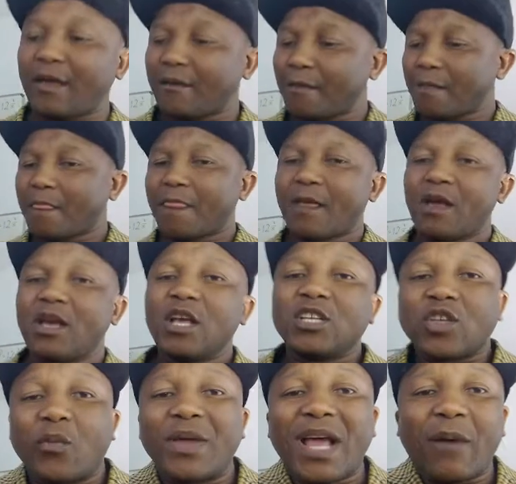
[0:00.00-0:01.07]
Okay.
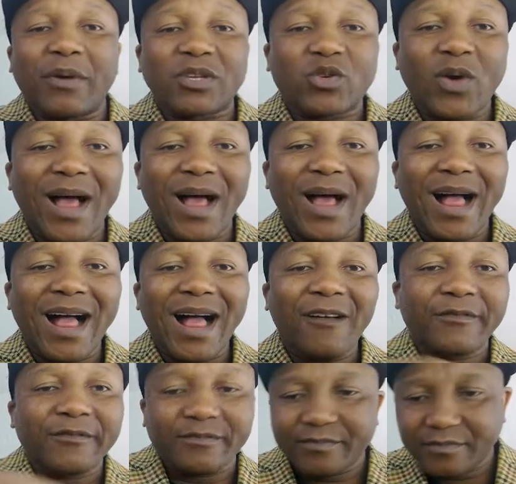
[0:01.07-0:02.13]
So we got
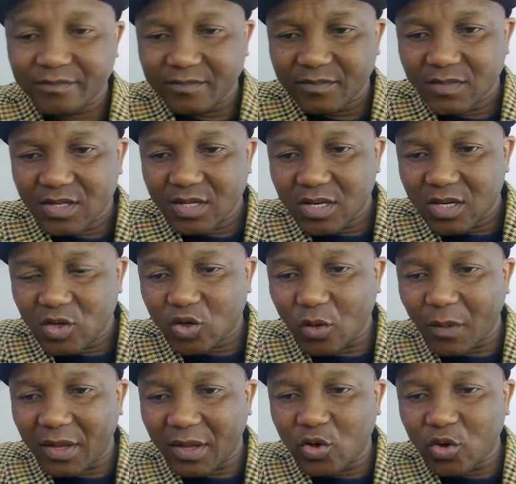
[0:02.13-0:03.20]
12.
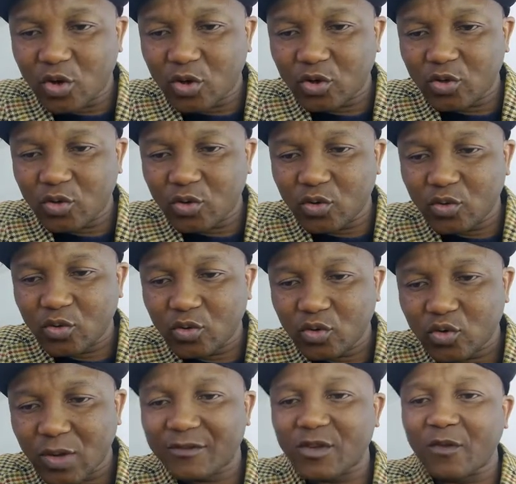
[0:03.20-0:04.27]
So our Q equal to
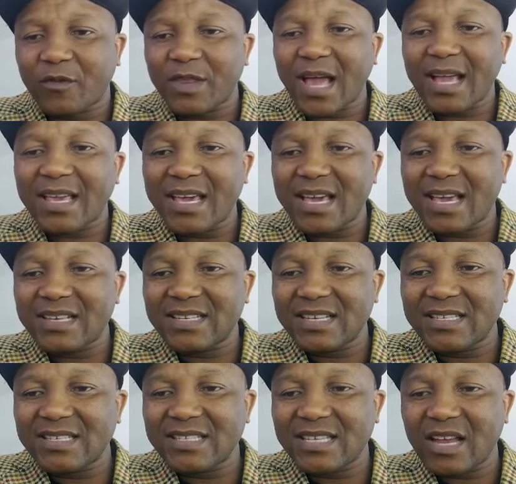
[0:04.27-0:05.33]
12. So for that
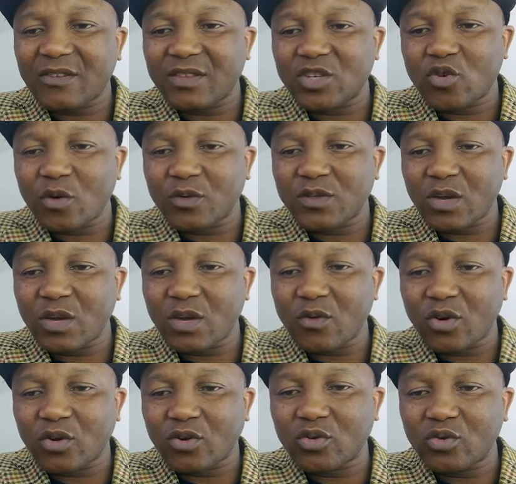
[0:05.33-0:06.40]
case, instead of this Q, say
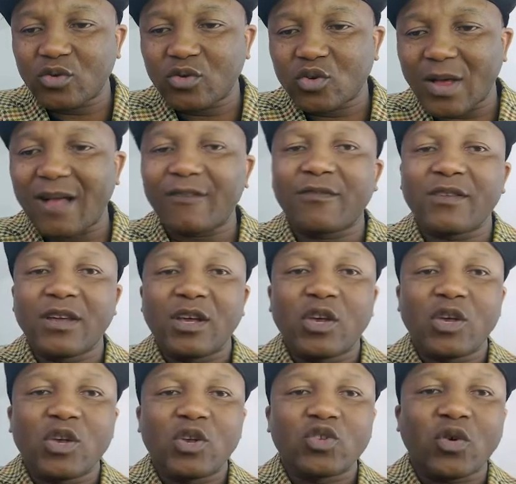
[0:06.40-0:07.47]
equal to 12.
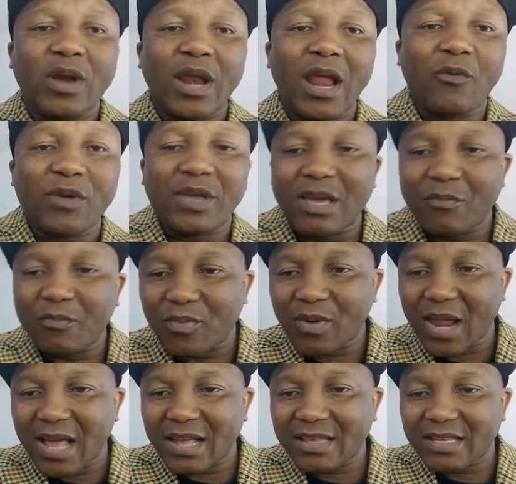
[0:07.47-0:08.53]
So now we can
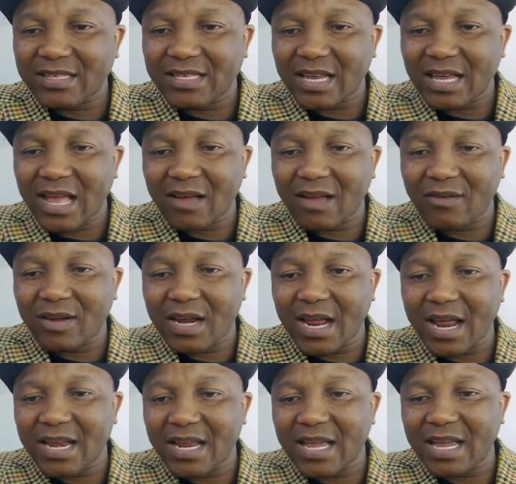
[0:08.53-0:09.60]
plug this in the
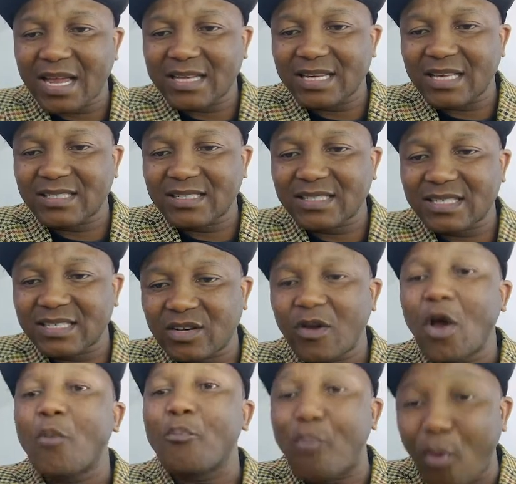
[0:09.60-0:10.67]
calculator and get elasticity,
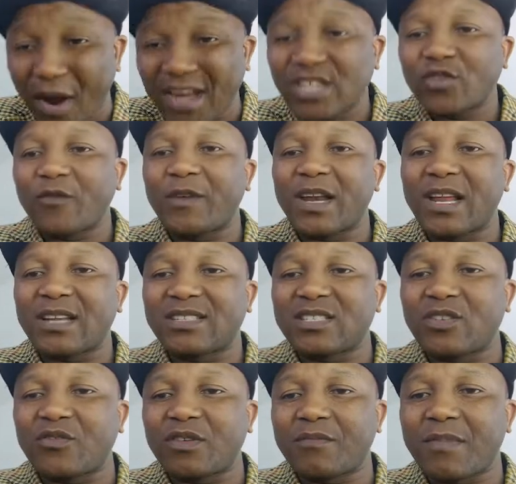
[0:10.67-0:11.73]
point of
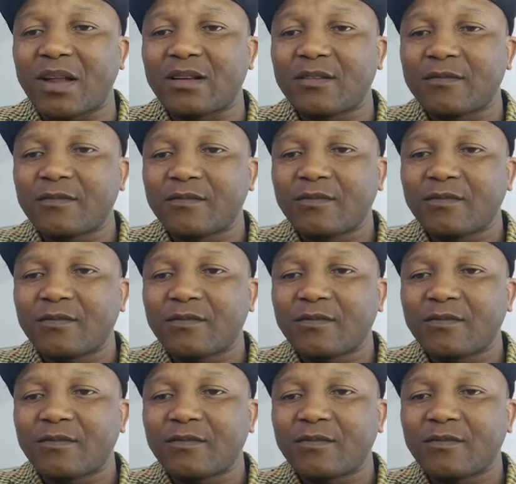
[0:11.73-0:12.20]
elasticity of demand.